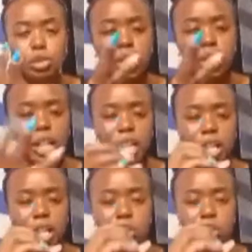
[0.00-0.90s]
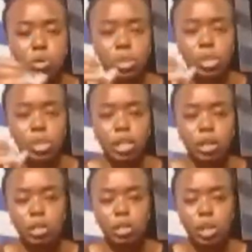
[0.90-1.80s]
So 3, 2
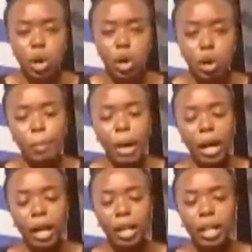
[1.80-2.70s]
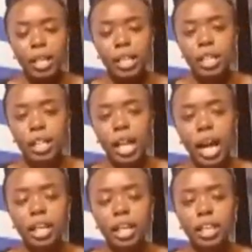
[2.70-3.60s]
zeros, comma,
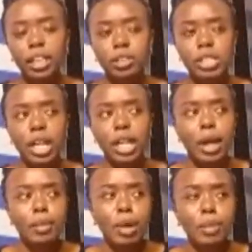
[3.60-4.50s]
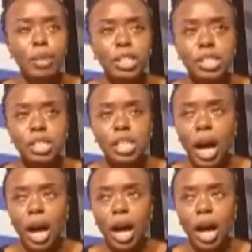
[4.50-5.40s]
300,000. Maybe it's
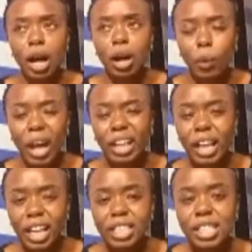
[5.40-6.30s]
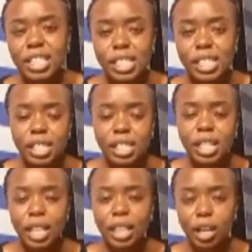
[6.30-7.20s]

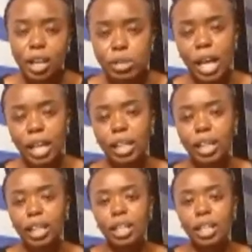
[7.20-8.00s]
196,000.